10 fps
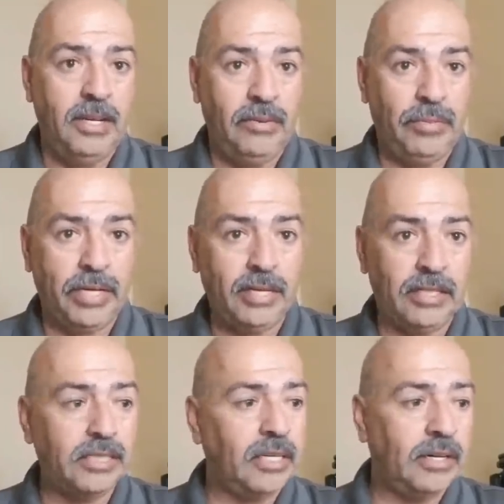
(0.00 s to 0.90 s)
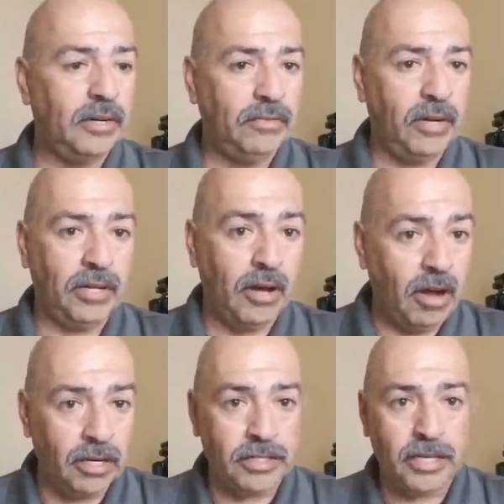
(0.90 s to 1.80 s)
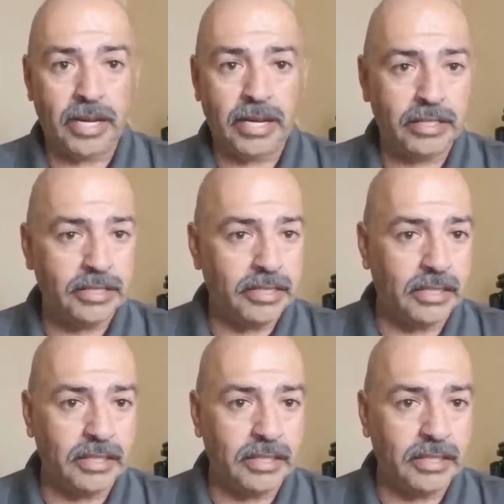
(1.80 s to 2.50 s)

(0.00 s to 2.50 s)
because of the holidays and